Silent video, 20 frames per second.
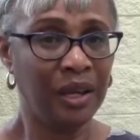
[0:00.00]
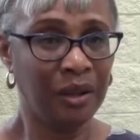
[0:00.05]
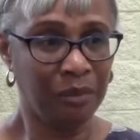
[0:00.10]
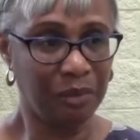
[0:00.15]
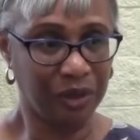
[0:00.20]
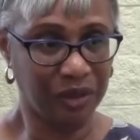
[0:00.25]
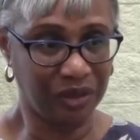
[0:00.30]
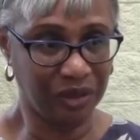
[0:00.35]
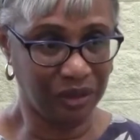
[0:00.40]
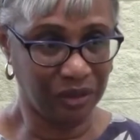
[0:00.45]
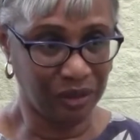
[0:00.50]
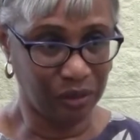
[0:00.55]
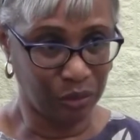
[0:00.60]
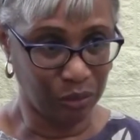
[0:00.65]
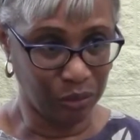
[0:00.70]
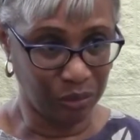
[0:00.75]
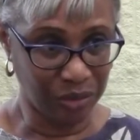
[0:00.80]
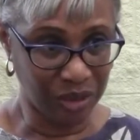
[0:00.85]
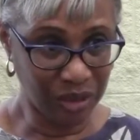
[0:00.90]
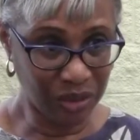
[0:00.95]
But the
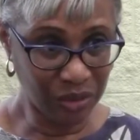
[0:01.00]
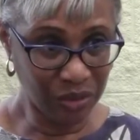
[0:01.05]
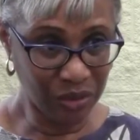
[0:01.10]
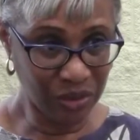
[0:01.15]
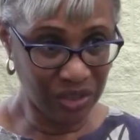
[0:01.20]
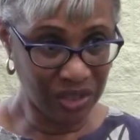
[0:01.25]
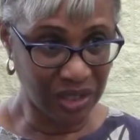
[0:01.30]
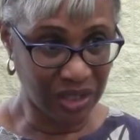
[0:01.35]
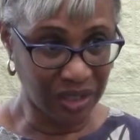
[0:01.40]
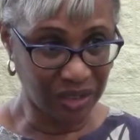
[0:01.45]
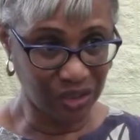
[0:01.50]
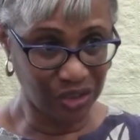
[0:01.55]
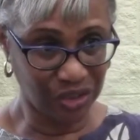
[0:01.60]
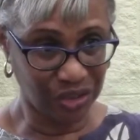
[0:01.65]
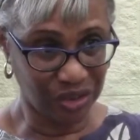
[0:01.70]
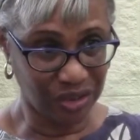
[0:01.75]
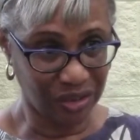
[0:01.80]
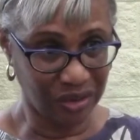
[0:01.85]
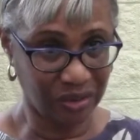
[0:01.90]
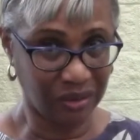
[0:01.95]
little middle
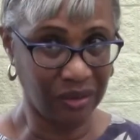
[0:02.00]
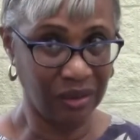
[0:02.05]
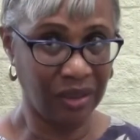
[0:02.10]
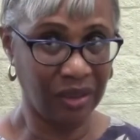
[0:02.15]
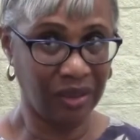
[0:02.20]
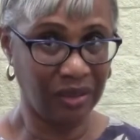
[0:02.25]
section